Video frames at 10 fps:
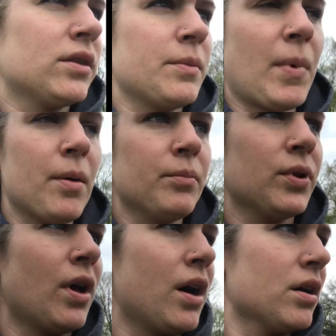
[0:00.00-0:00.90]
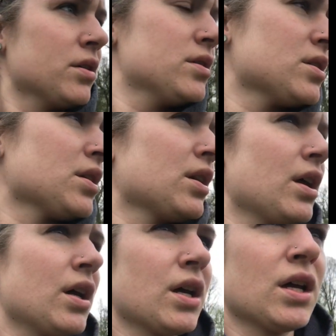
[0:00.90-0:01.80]
the mum plugs and
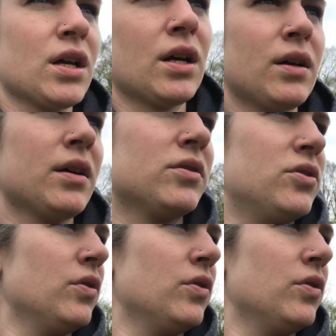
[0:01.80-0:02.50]
do